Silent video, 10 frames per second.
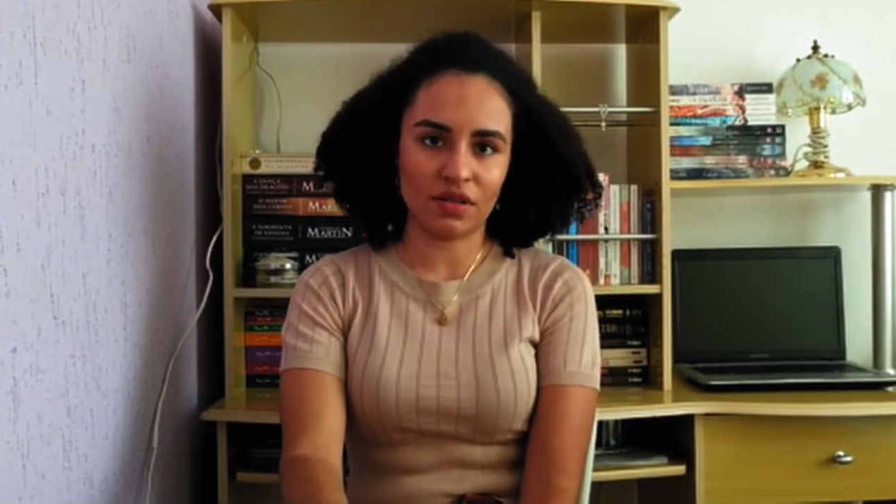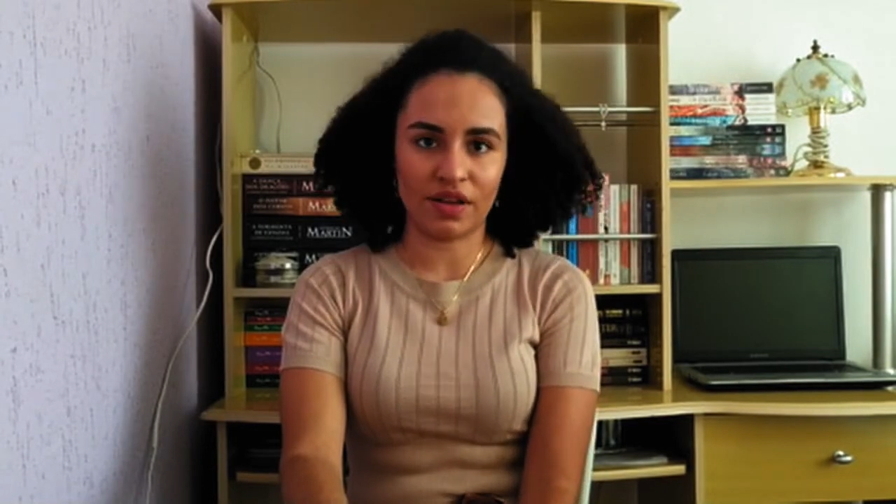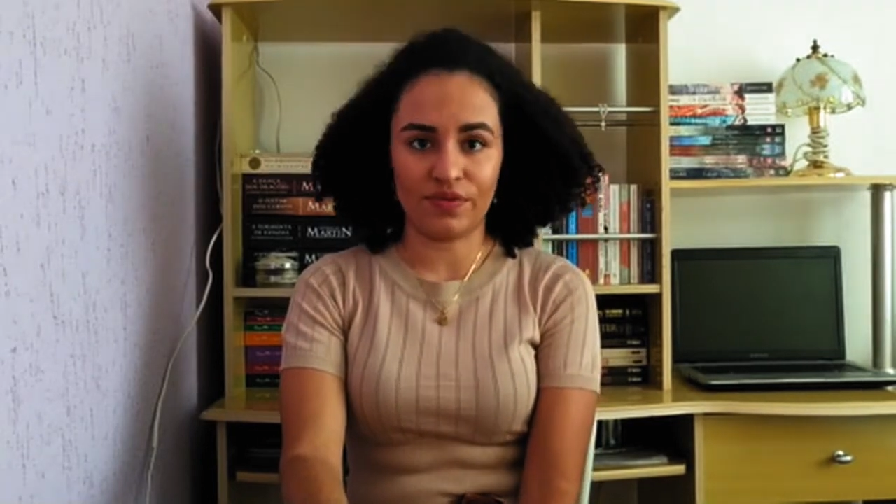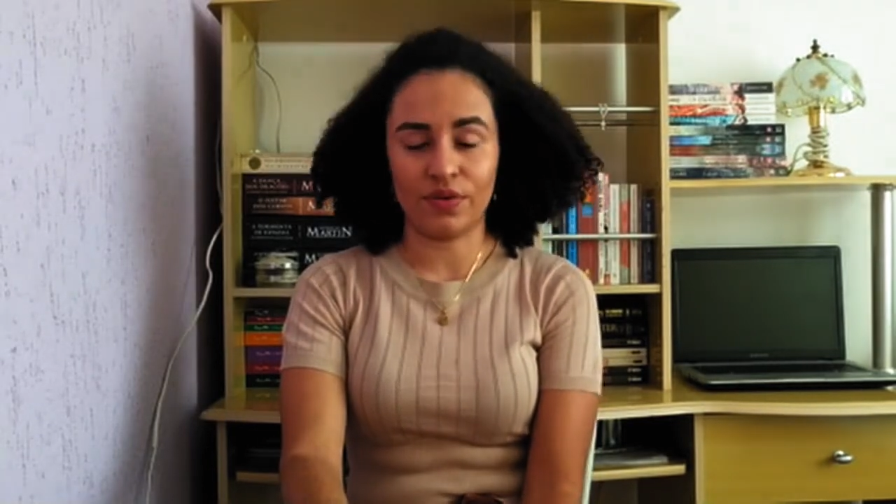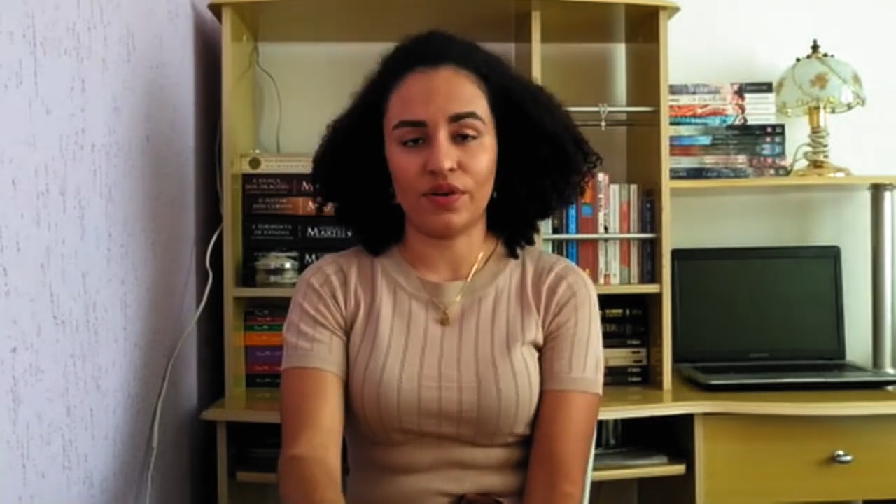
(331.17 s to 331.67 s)

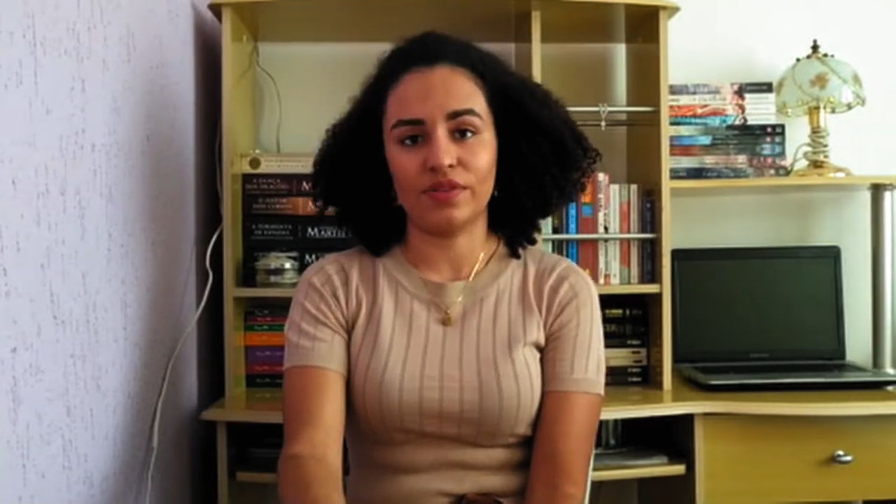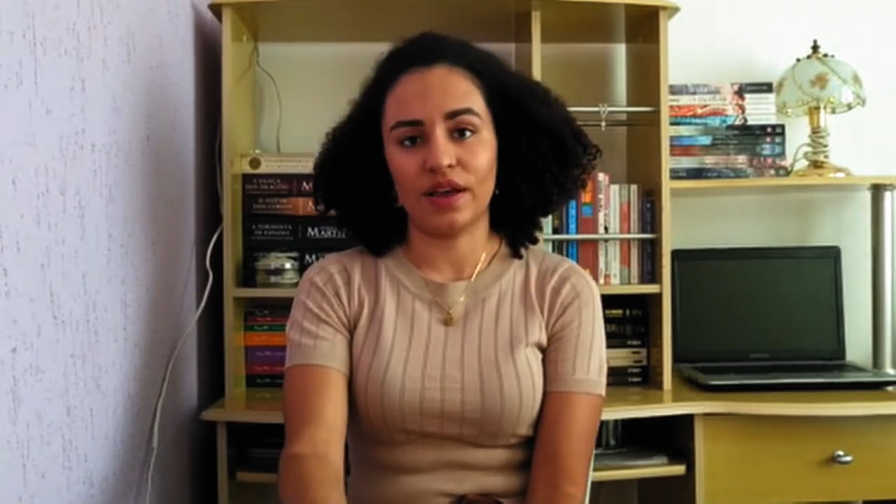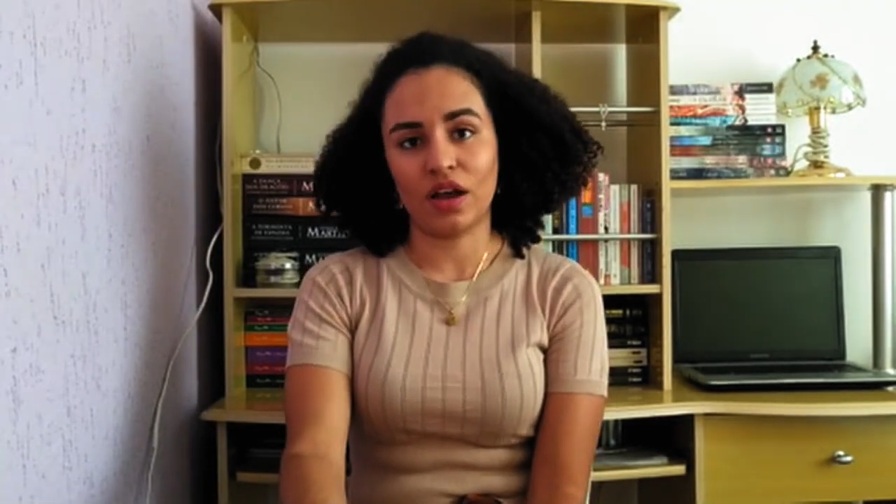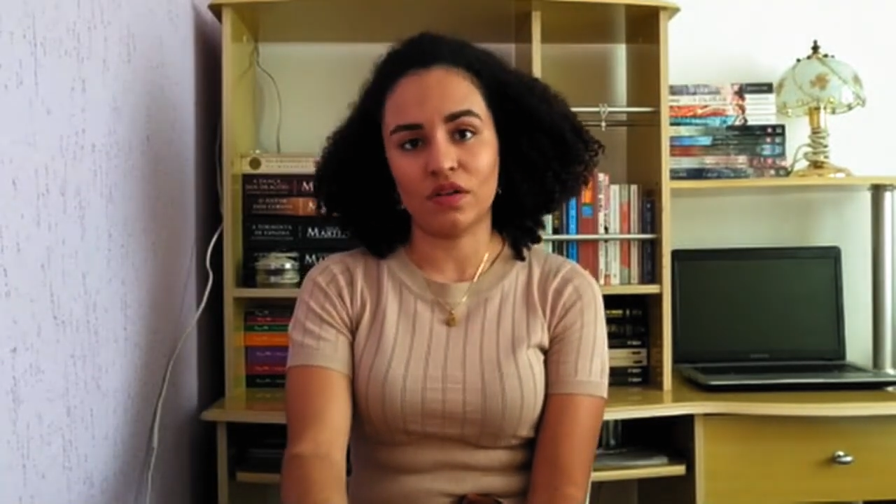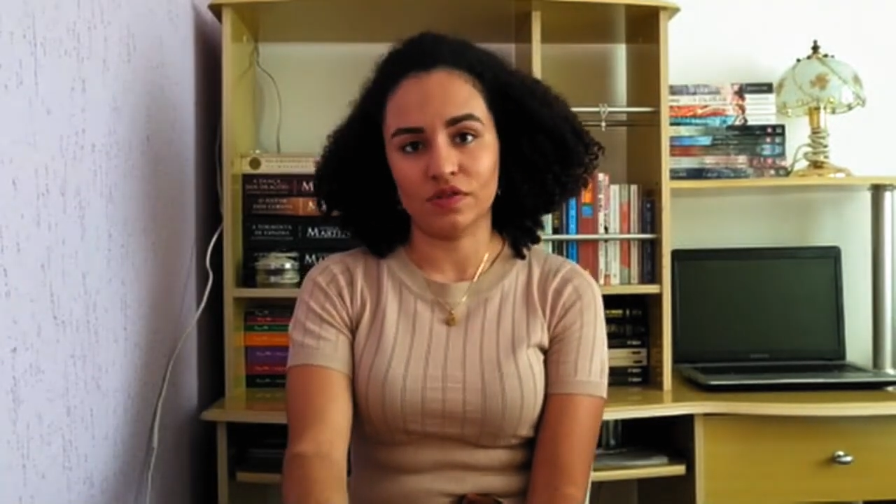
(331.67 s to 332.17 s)
level of
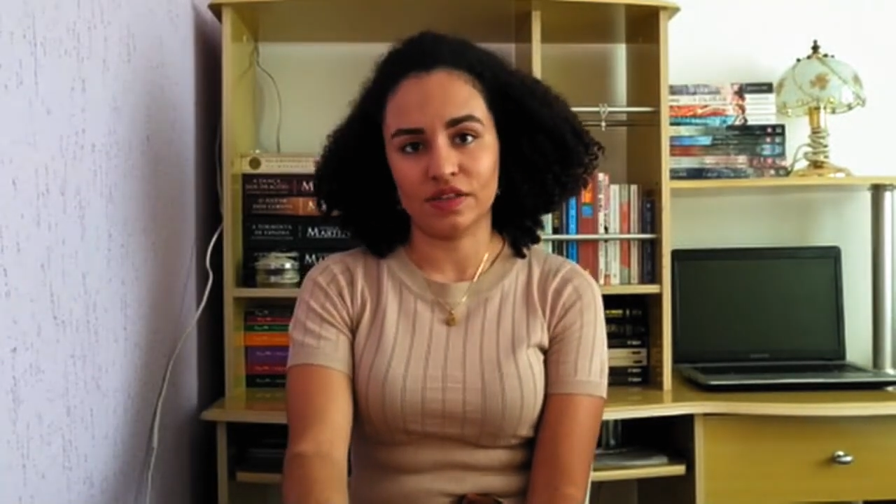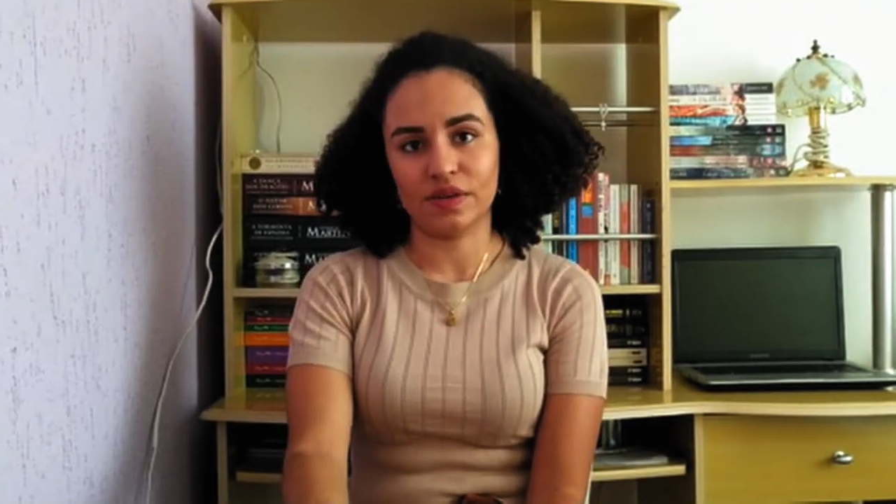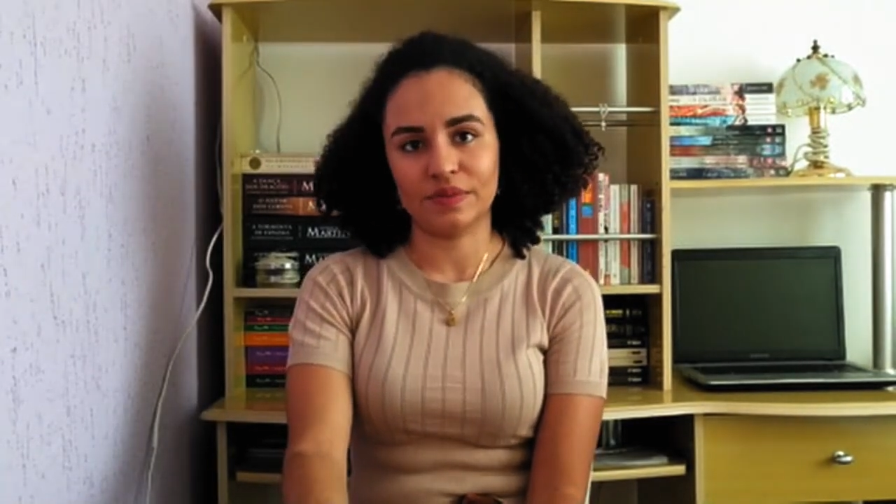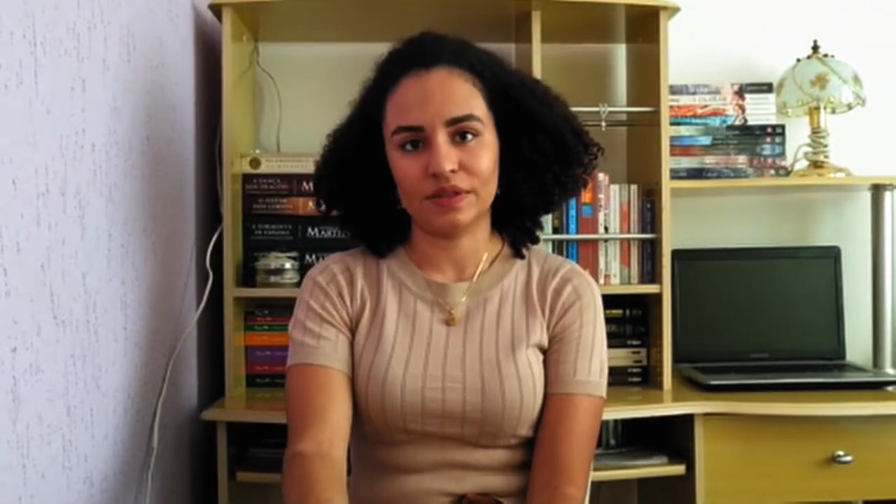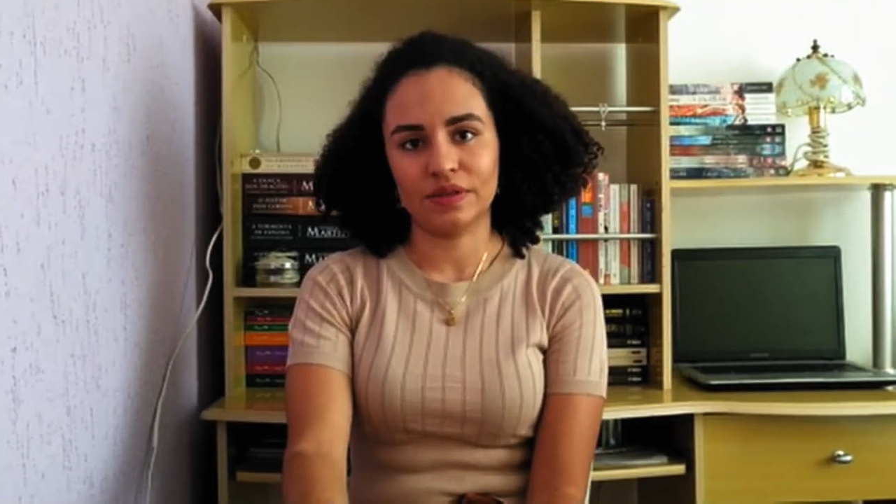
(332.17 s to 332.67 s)
that concept.